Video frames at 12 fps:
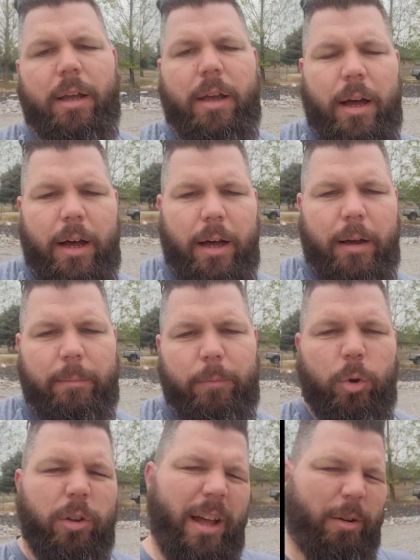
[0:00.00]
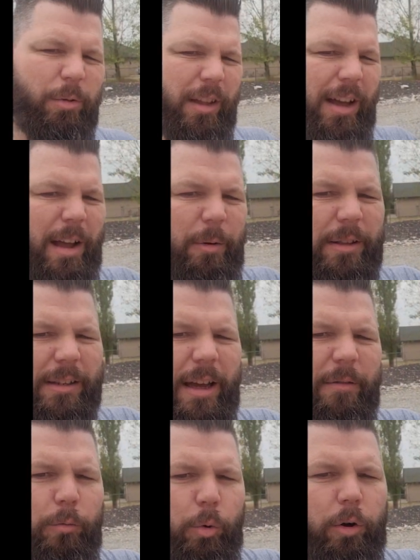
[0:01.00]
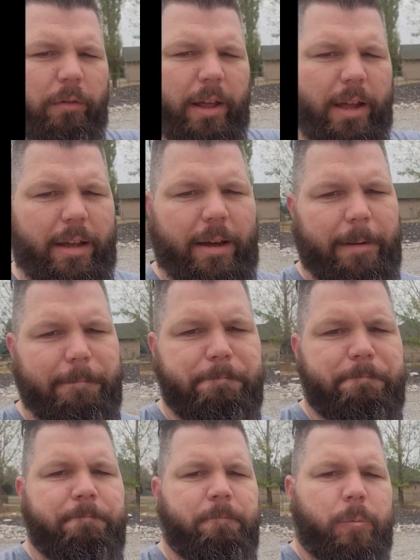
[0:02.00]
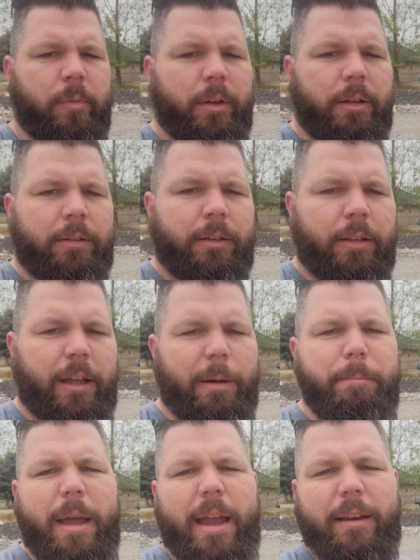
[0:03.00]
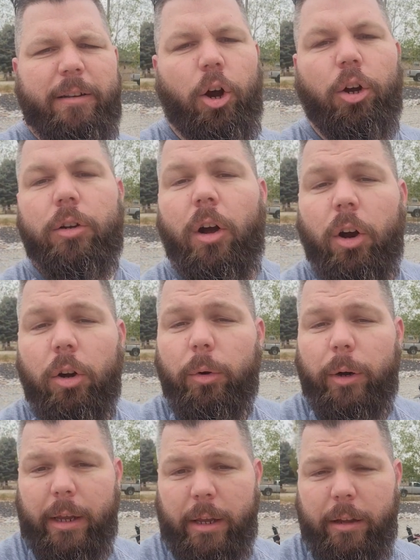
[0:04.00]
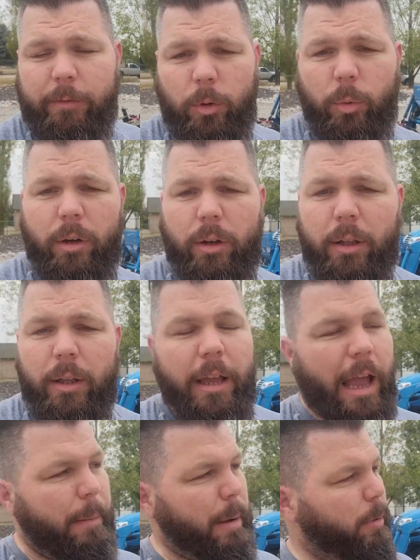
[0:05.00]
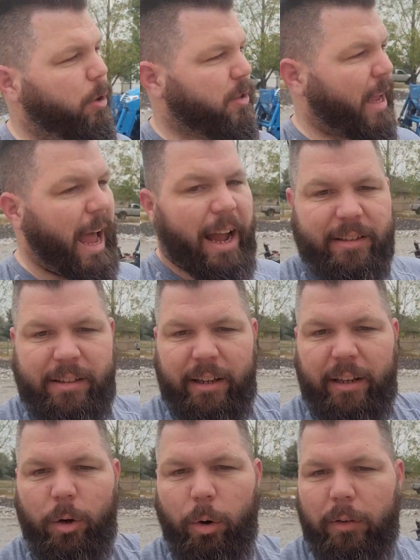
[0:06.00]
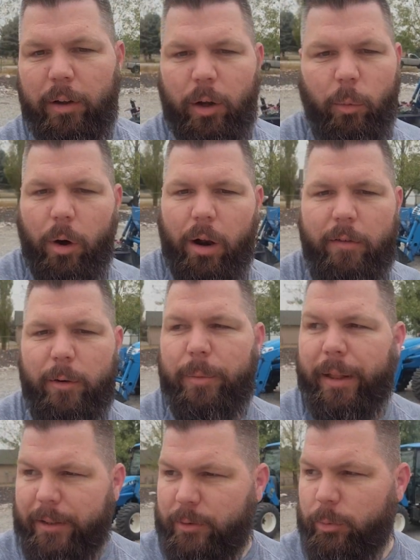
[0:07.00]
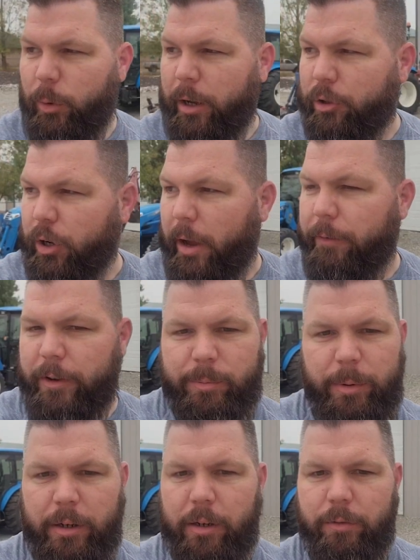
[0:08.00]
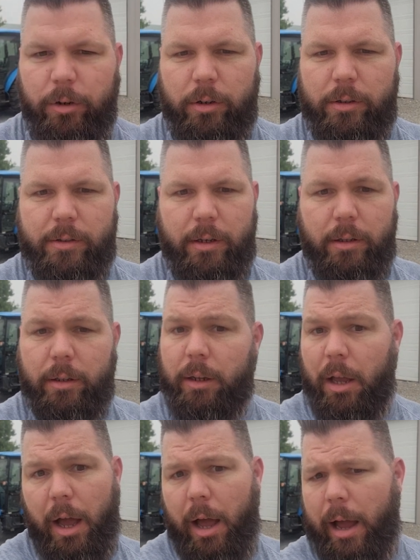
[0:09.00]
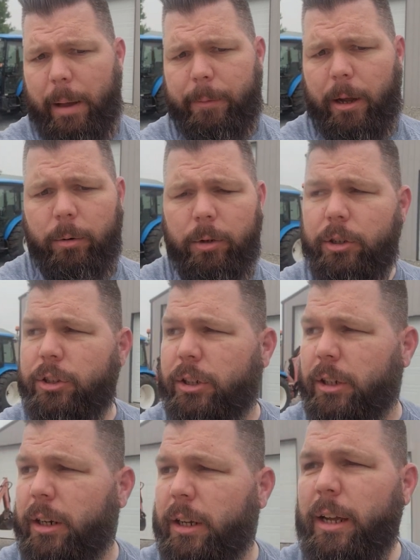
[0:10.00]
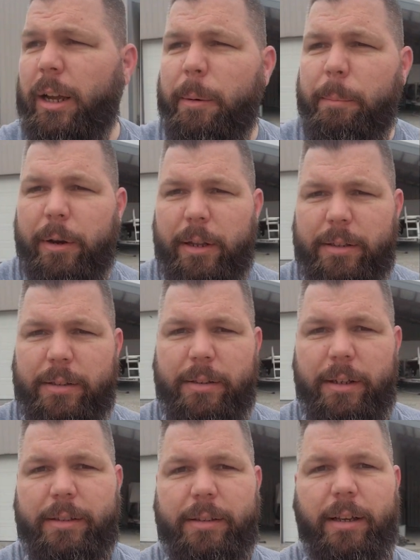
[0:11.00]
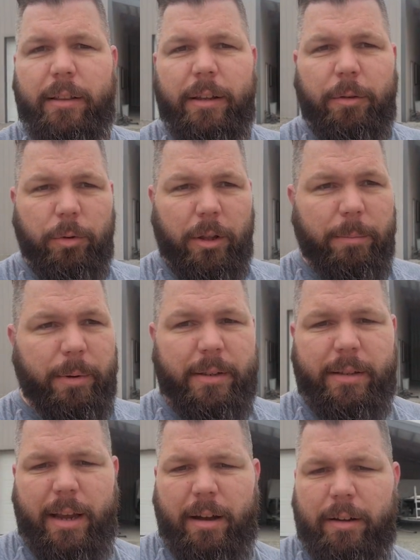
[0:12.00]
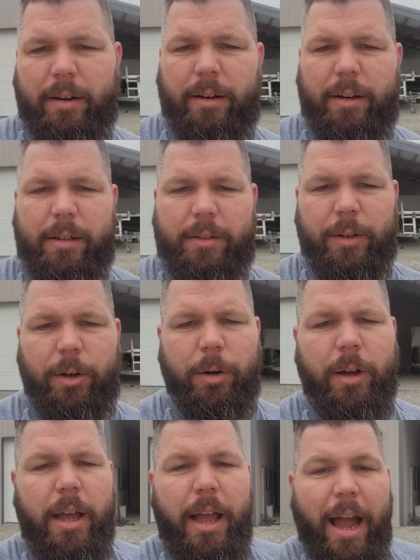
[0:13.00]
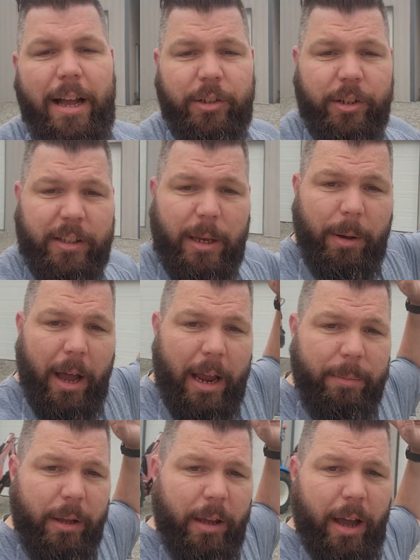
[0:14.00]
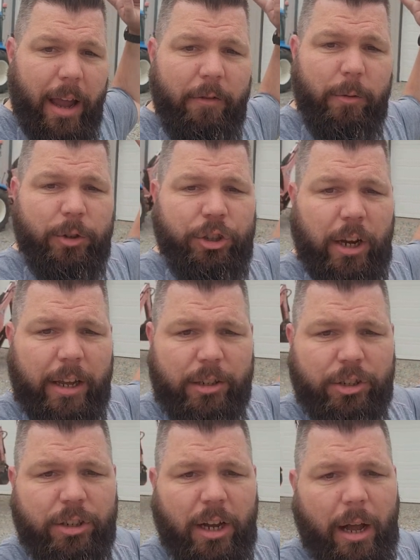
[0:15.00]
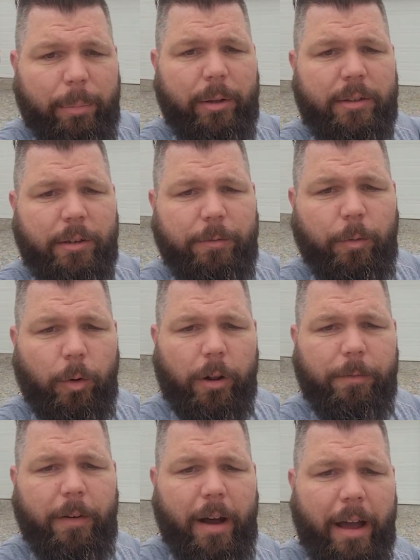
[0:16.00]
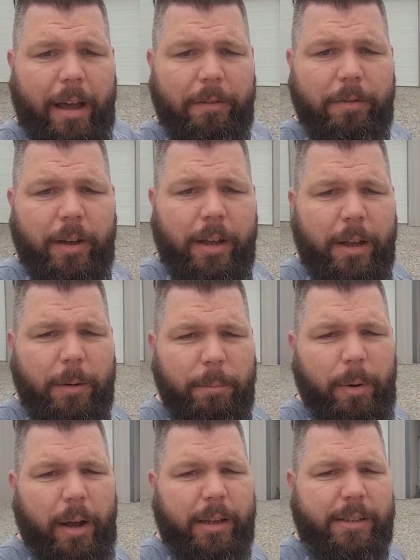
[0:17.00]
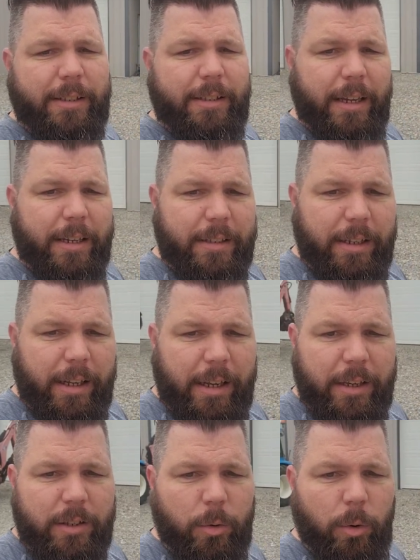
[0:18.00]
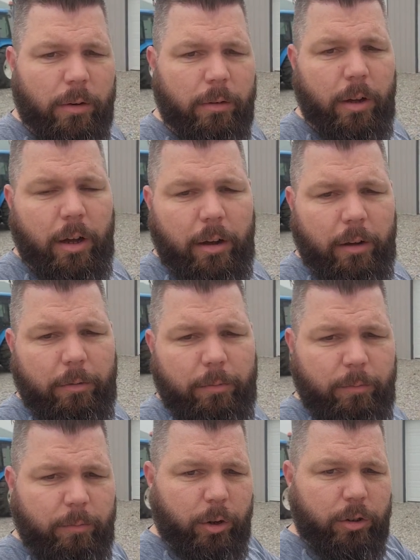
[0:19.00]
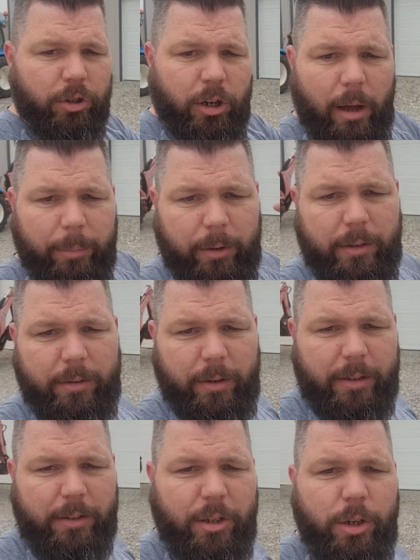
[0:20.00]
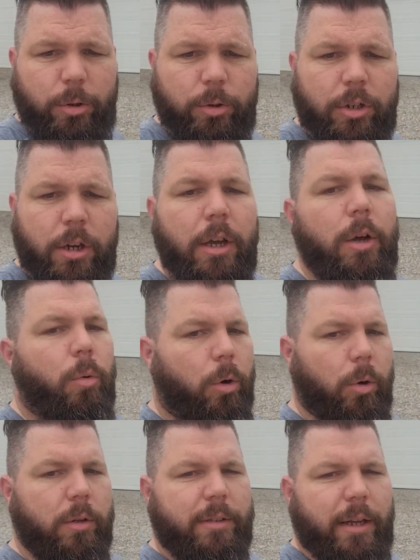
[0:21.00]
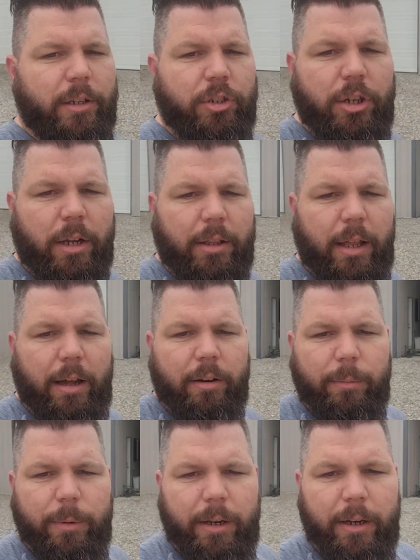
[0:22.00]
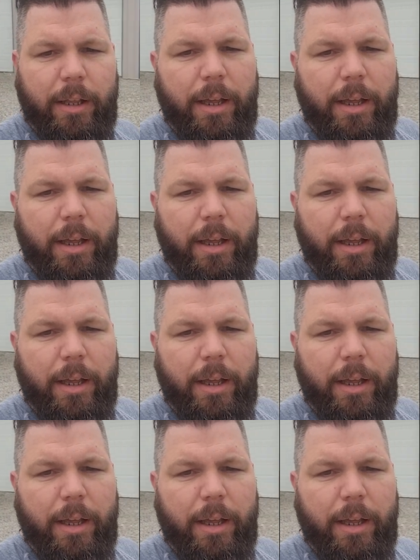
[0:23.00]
Well, not really a highway. It's kind of more of like a main artery, if you will. And maybe there's an accident over there on one of them. That's why traffic's being diverted suddenly. I'm not really sure. But it's suddenly really busy out here. So as you can see behind me, I have a giant shop. It's a 45 by 60 square foot shop. It's huge. We'll go inside and check that out in a minute.